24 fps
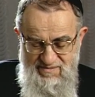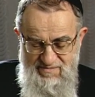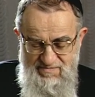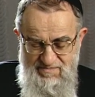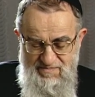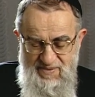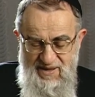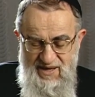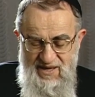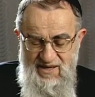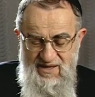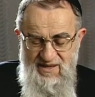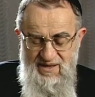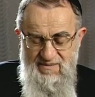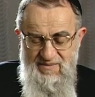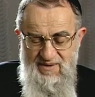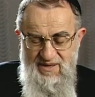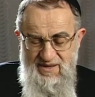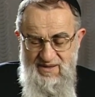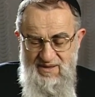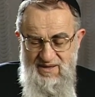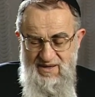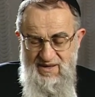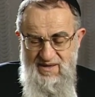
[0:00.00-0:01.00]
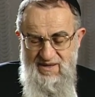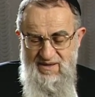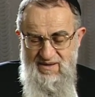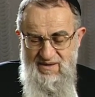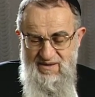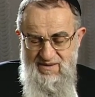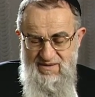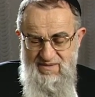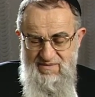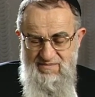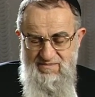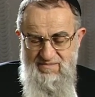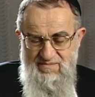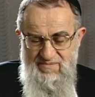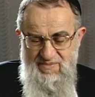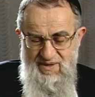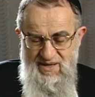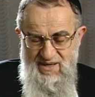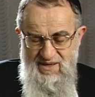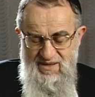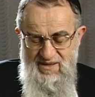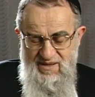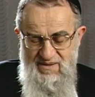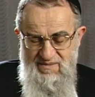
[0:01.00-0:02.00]
Beigelman.
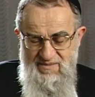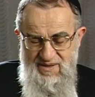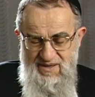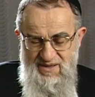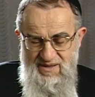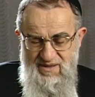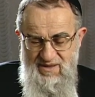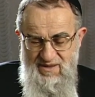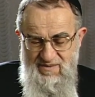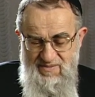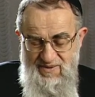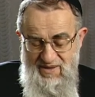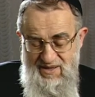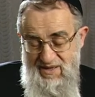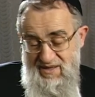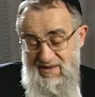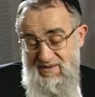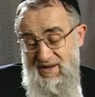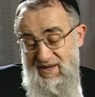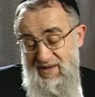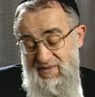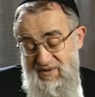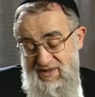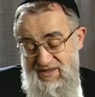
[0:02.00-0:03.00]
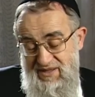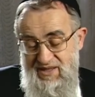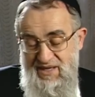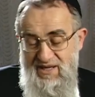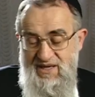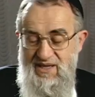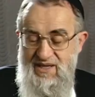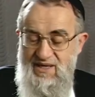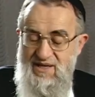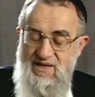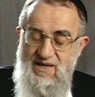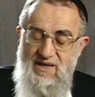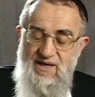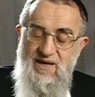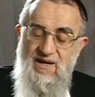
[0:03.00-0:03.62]
Beigelman, yeah, Beigel. I what's the like?